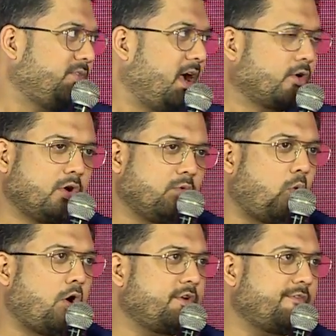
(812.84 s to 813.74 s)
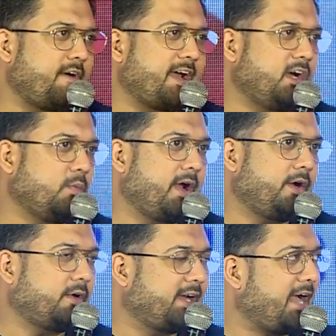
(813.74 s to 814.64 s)
are going to want to find a way
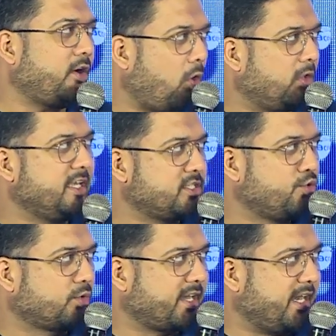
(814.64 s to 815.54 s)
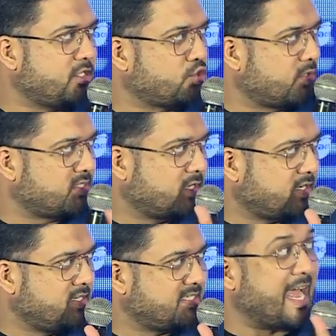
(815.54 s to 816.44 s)
to get all these new creators to a
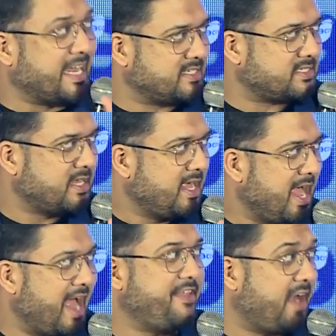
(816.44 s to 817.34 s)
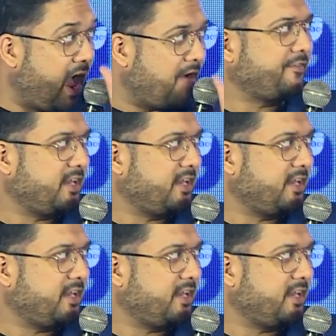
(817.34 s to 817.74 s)
certain size. And then after